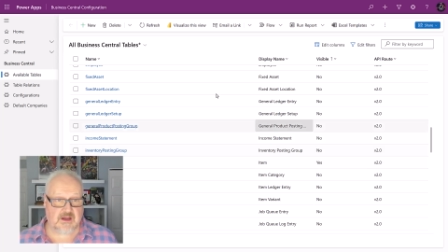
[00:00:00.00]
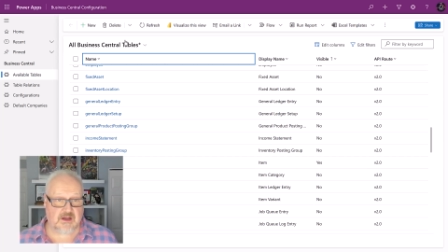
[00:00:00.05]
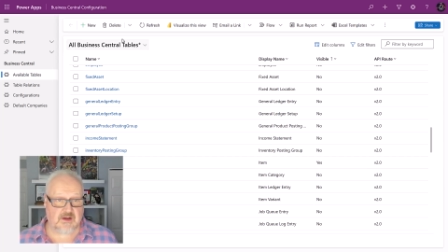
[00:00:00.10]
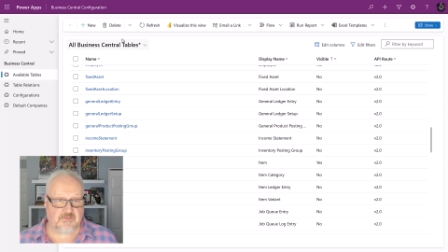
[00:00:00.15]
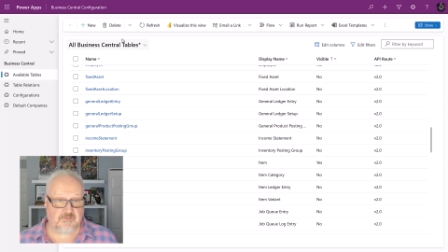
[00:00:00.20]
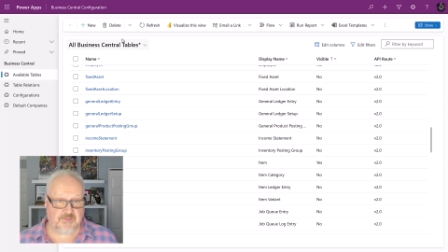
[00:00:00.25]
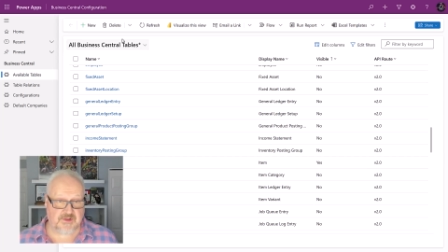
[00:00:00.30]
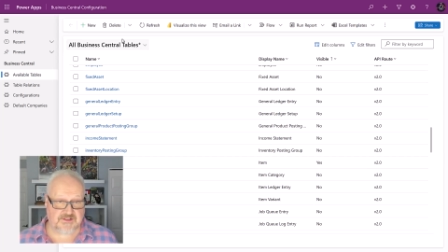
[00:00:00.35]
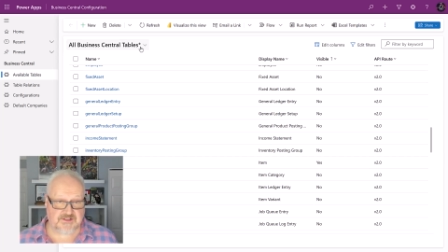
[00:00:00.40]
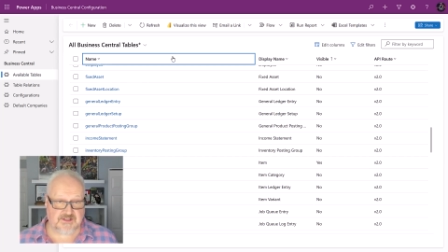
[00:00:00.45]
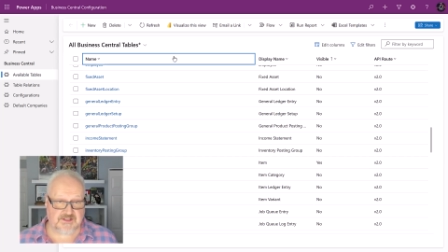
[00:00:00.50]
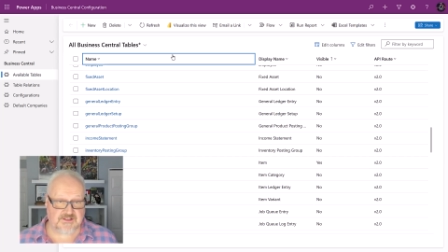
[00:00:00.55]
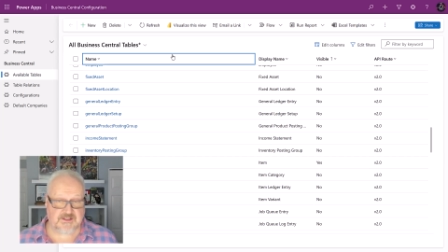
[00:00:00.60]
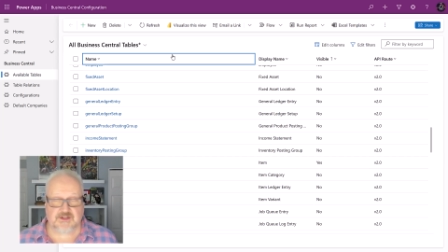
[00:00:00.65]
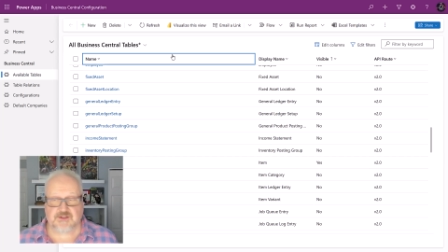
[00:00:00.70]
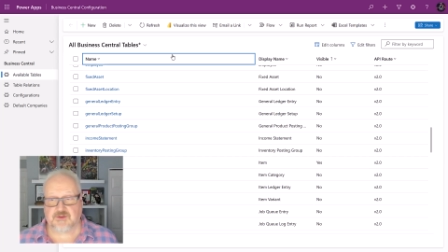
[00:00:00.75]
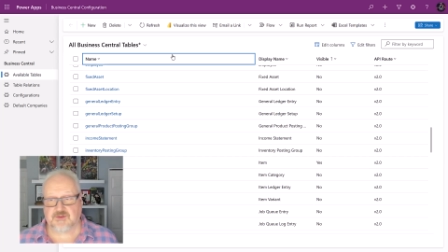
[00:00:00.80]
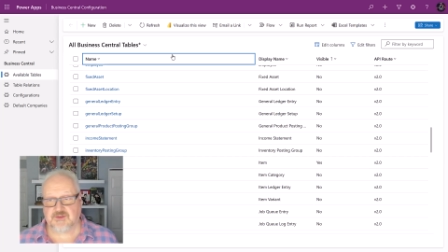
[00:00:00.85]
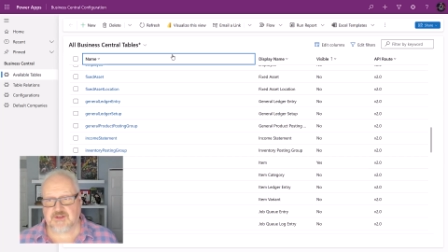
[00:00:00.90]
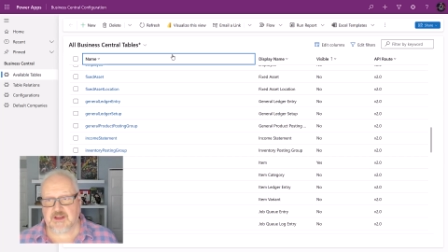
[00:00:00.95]
Business
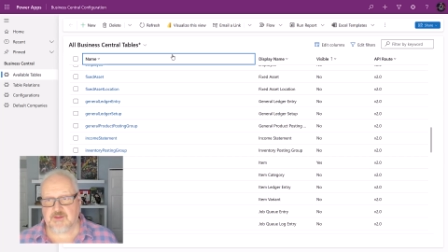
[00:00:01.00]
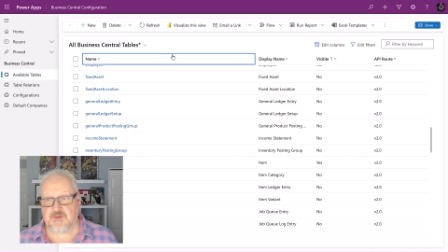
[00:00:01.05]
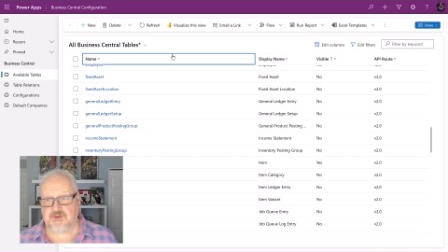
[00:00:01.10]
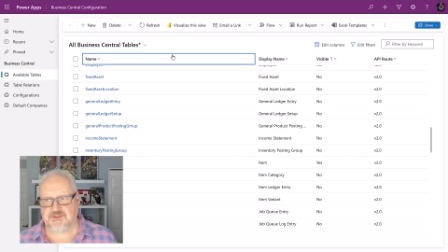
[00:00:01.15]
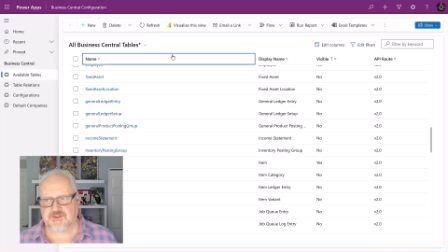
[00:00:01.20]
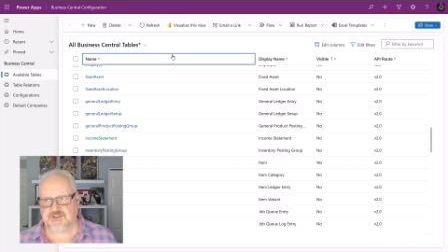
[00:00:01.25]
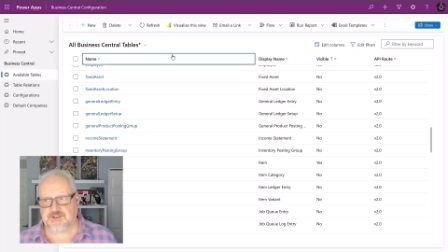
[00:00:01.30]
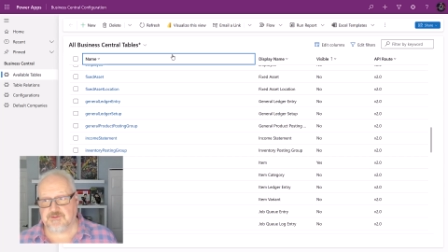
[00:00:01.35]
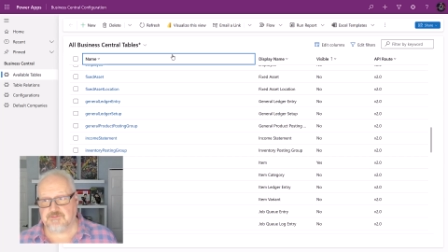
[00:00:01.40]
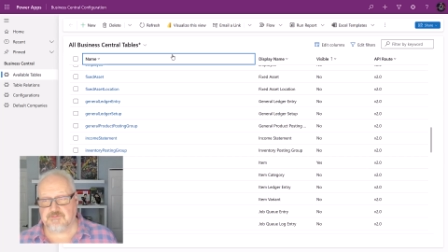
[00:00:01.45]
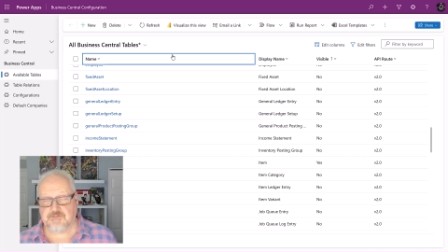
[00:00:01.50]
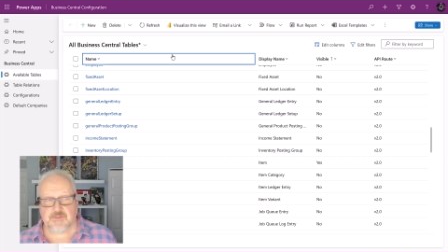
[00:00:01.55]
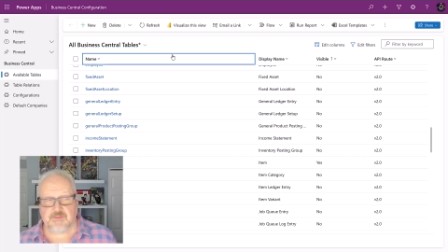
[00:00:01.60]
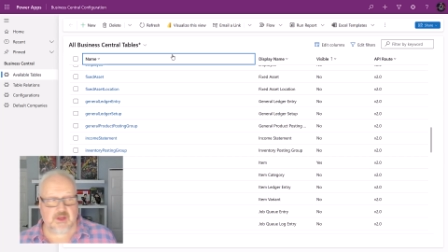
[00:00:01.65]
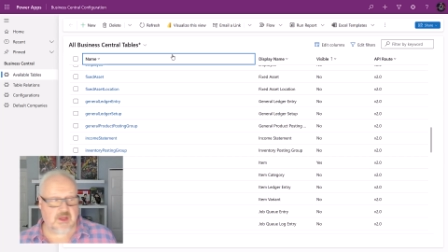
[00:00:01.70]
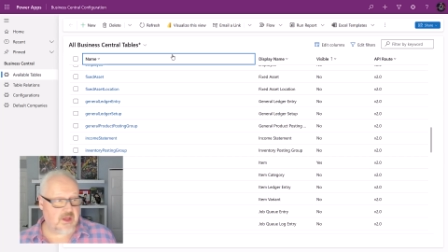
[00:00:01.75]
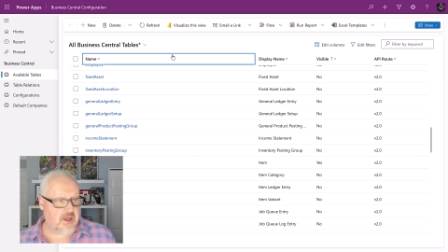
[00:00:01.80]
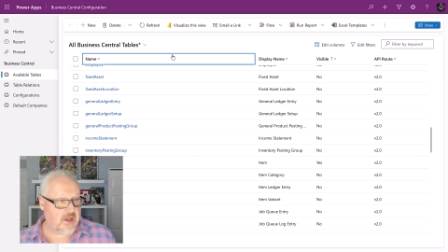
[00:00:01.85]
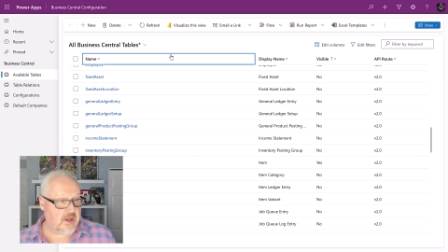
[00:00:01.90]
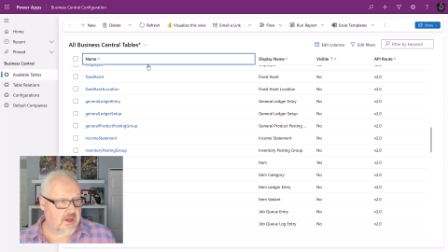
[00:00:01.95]
Central tables.
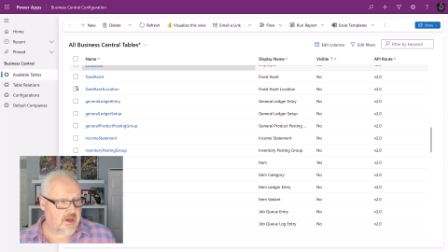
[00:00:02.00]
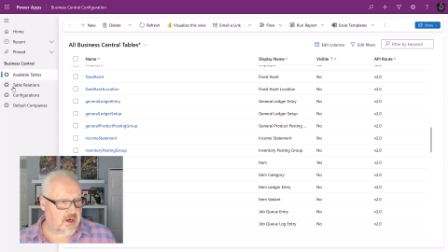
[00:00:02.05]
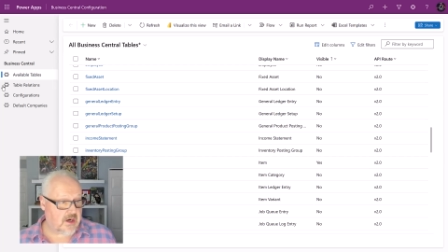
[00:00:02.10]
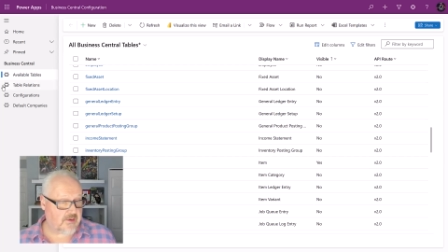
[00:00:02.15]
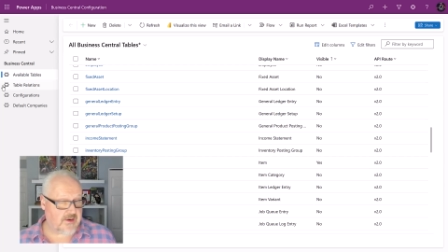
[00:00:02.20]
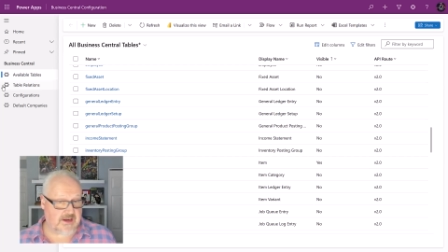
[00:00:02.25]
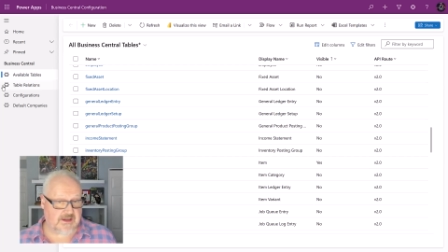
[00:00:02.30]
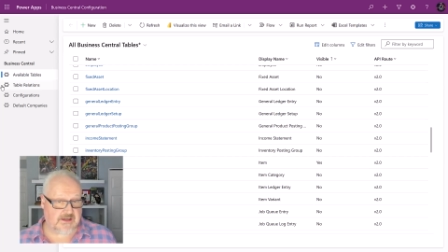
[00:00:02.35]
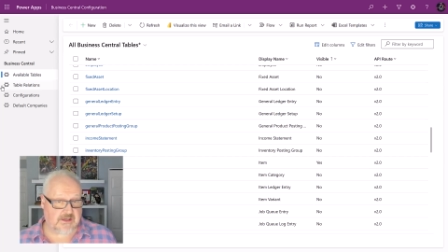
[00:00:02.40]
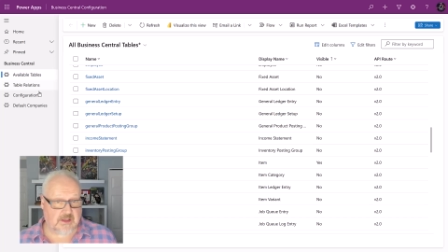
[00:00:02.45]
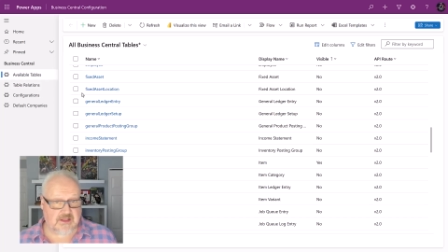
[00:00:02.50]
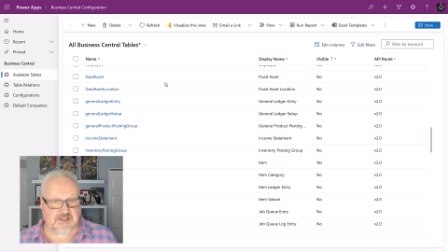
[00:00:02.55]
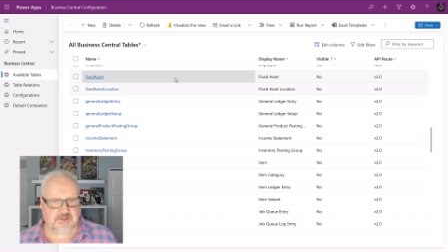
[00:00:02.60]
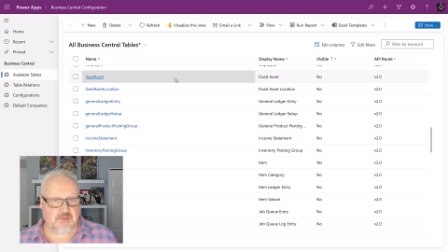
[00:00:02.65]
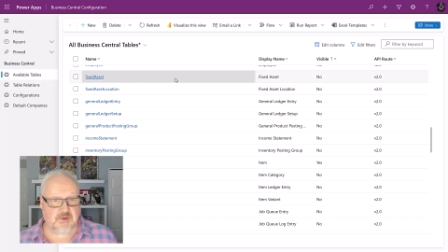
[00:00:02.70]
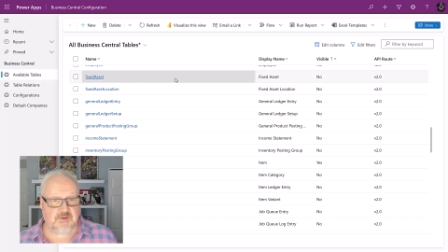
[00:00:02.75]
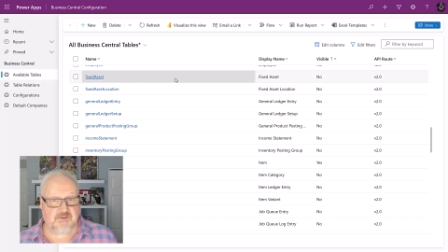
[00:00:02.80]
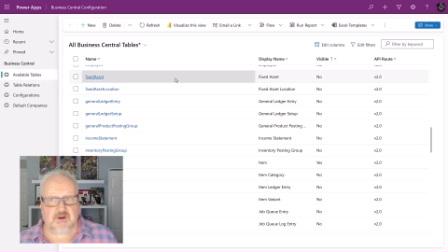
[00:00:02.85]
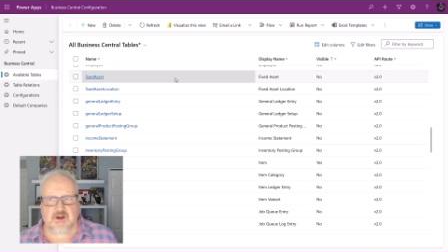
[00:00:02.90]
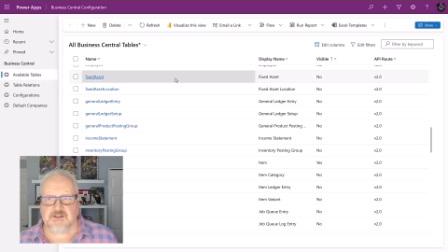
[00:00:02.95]
All right, let's move
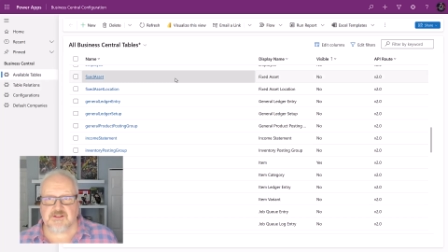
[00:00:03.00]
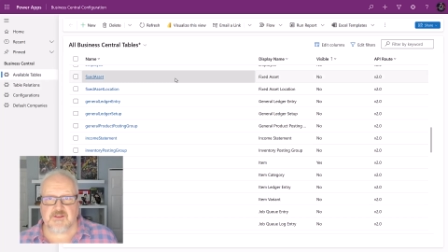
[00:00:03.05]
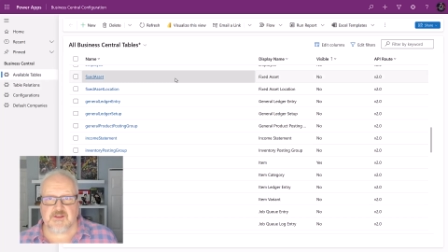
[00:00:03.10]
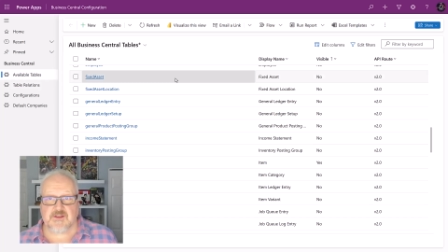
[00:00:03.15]
on to the next